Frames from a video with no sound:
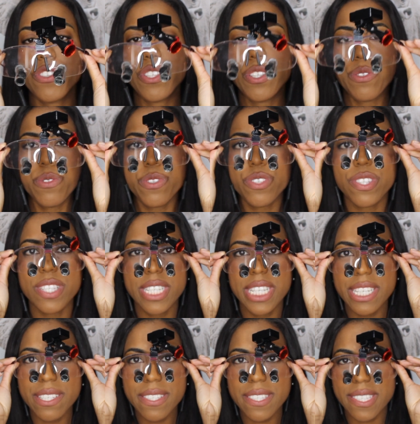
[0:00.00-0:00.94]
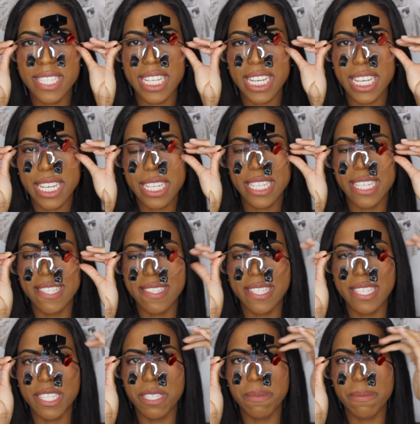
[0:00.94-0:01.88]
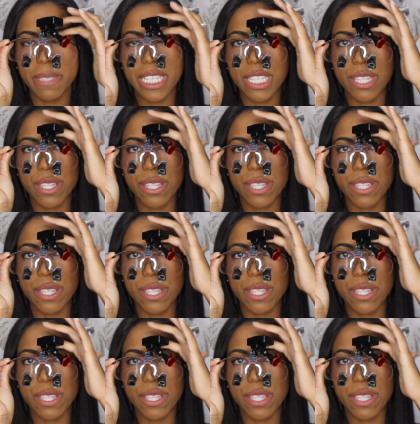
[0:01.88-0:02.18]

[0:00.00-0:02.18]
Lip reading: to still see considerably